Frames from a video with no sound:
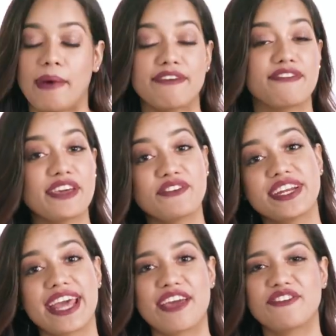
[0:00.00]
My
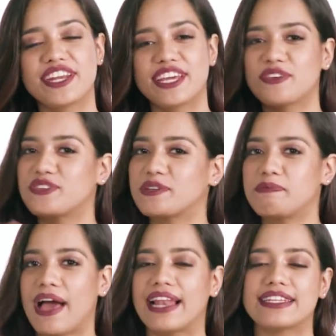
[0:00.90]
favorite everyday neutral
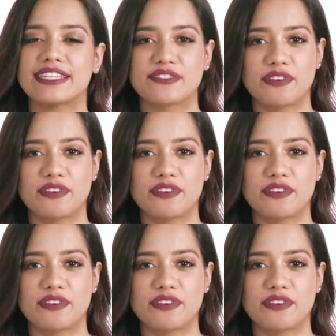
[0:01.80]
palette is